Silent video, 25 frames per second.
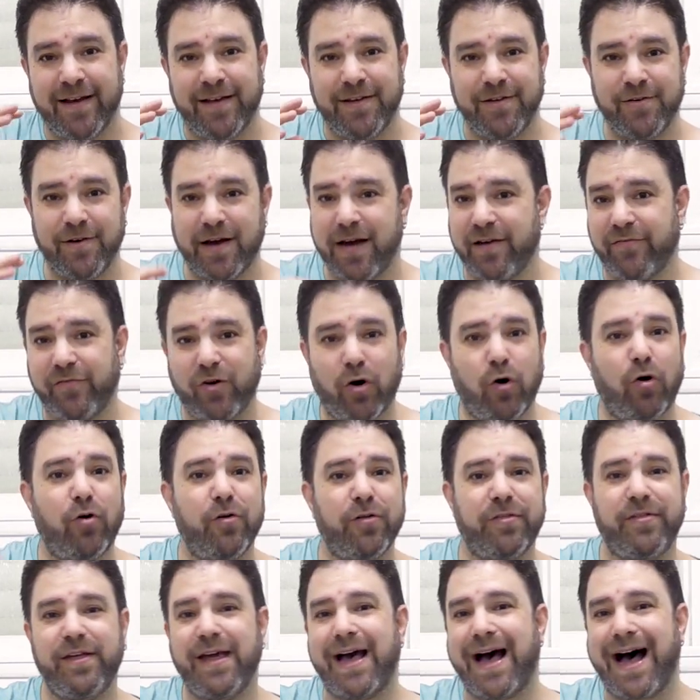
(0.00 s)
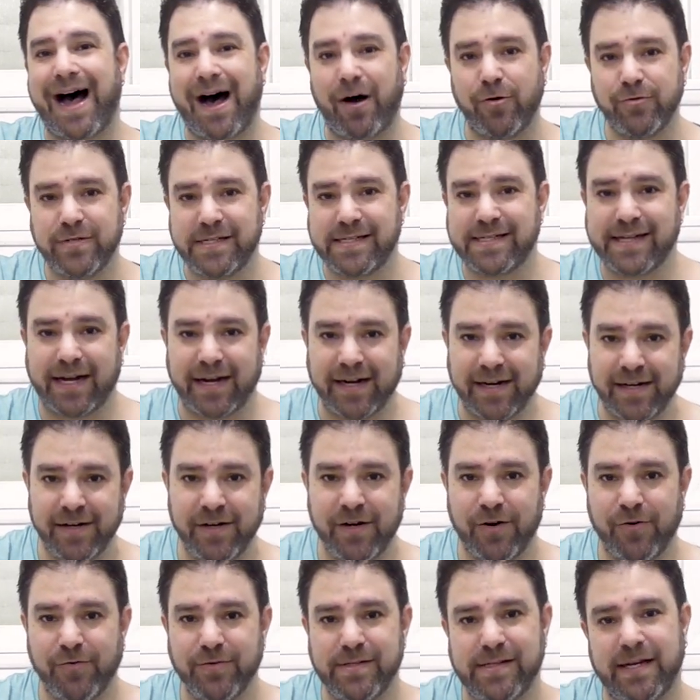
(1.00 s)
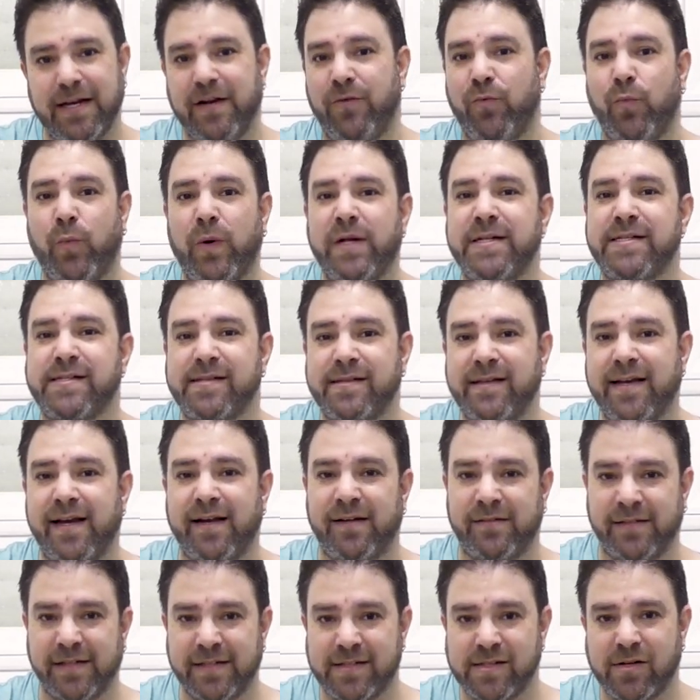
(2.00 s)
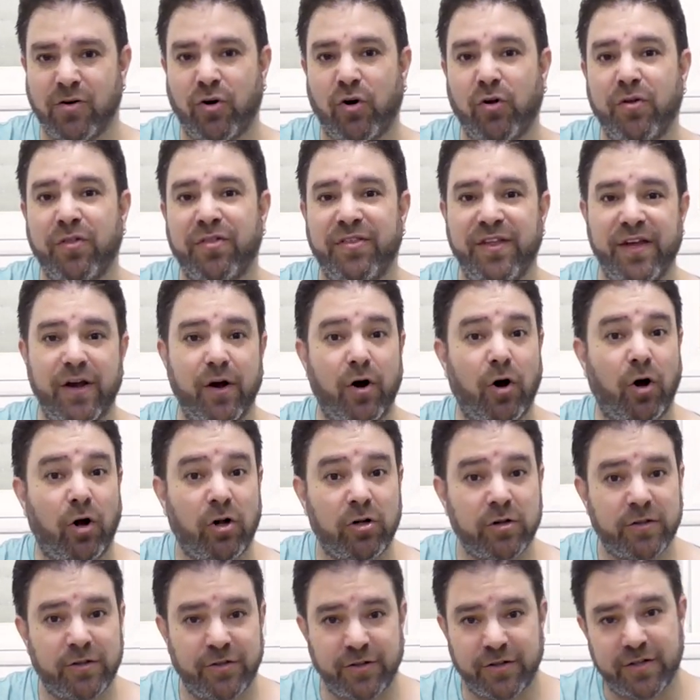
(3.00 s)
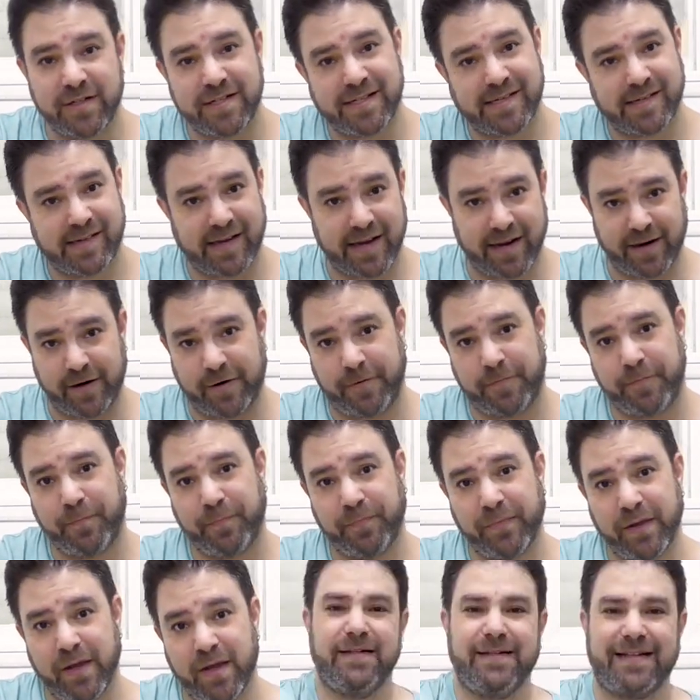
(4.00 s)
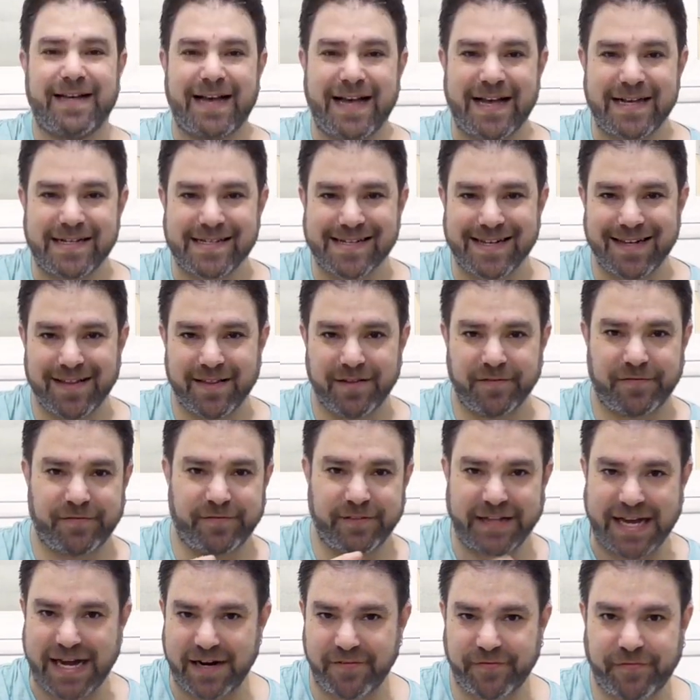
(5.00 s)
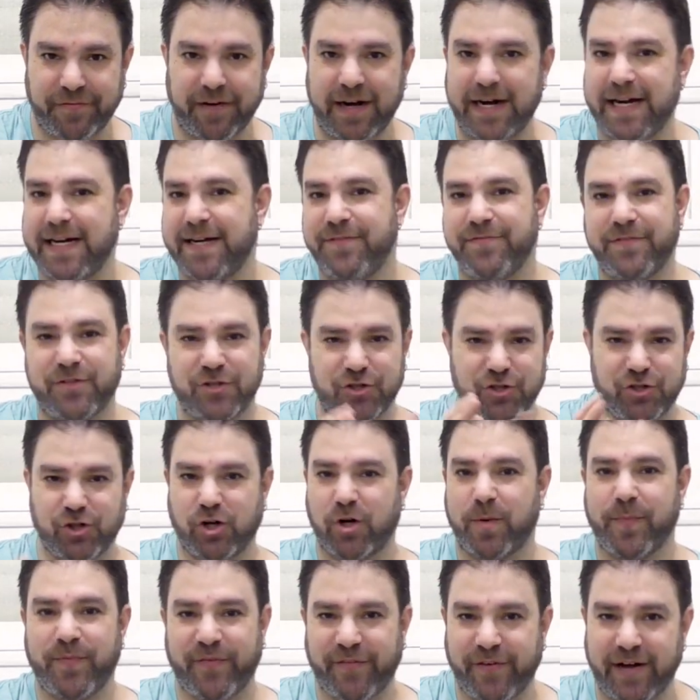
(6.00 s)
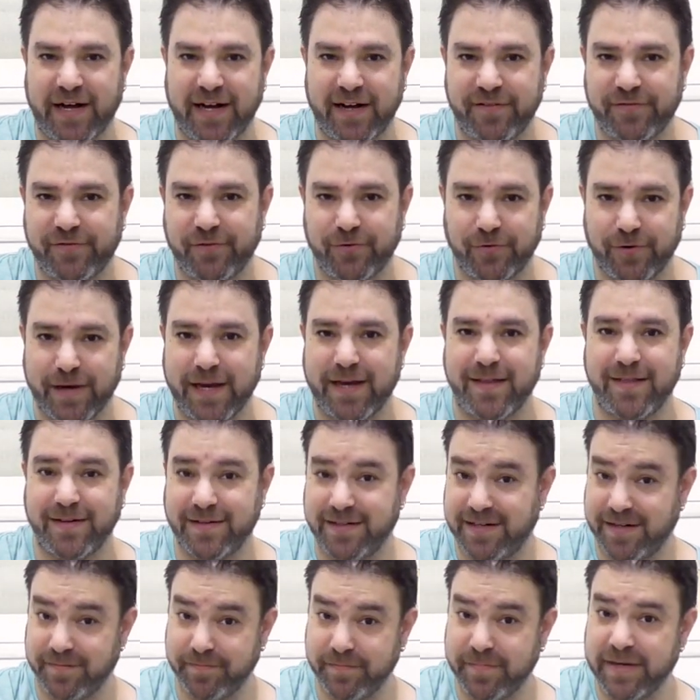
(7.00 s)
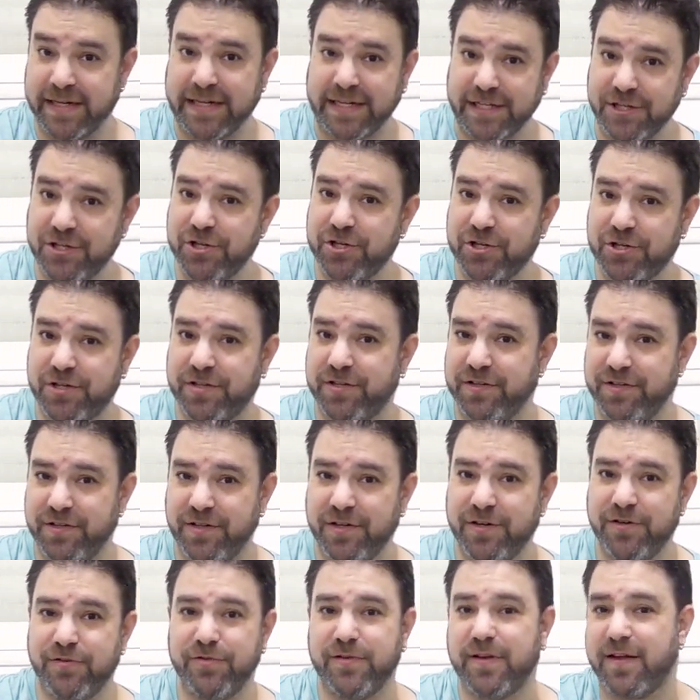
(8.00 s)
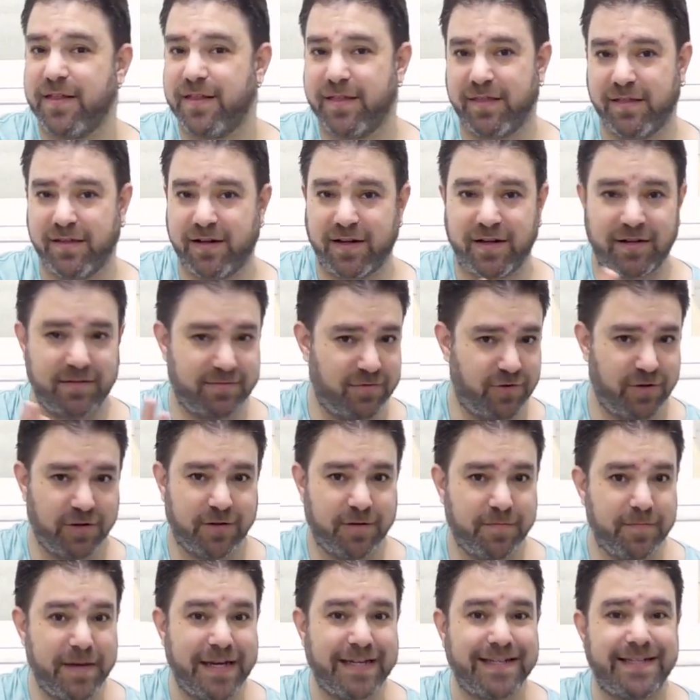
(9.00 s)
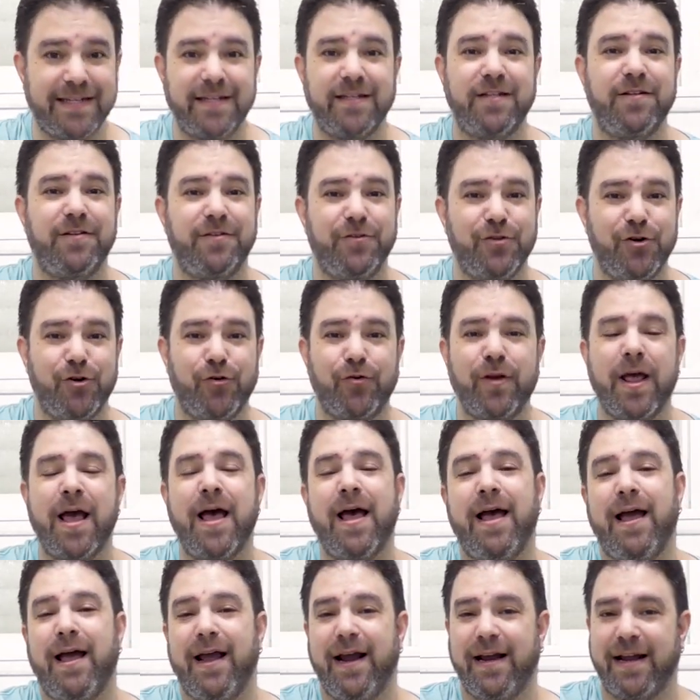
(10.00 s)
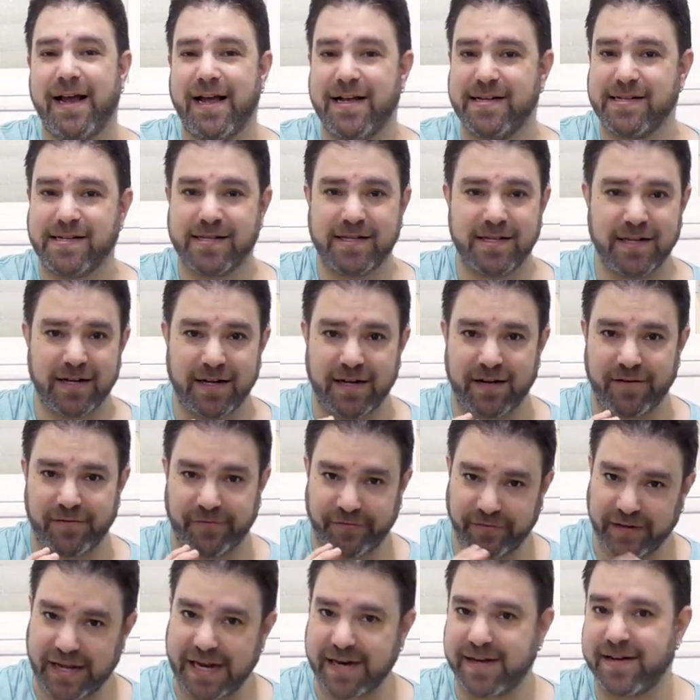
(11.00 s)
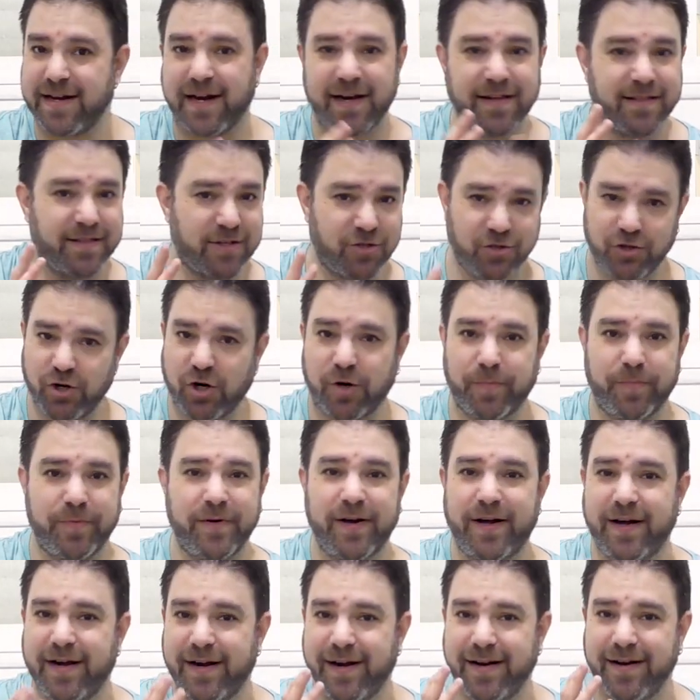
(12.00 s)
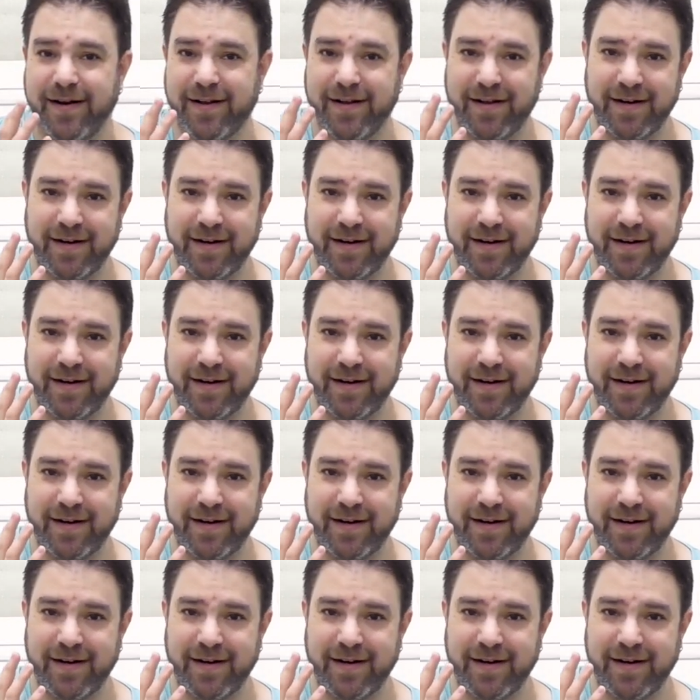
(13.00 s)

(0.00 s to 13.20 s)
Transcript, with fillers: You have all the outside notes in one scale. It's called the altered scale. It has the flat 5, the sharp 5, okay, the diminished note, the augmented note. It has the flat 9, the sharp 9.